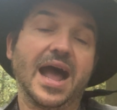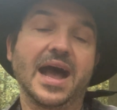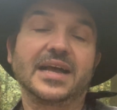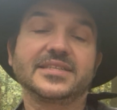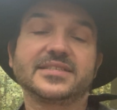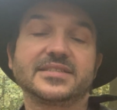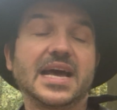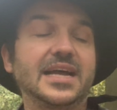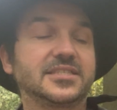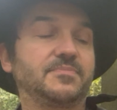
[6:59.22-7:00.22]
As
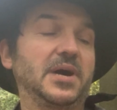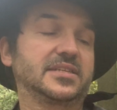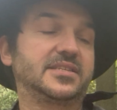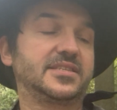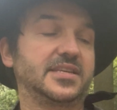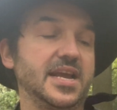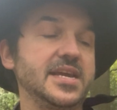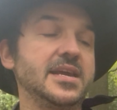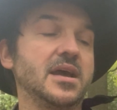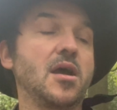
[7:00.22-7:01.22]
that, back to C.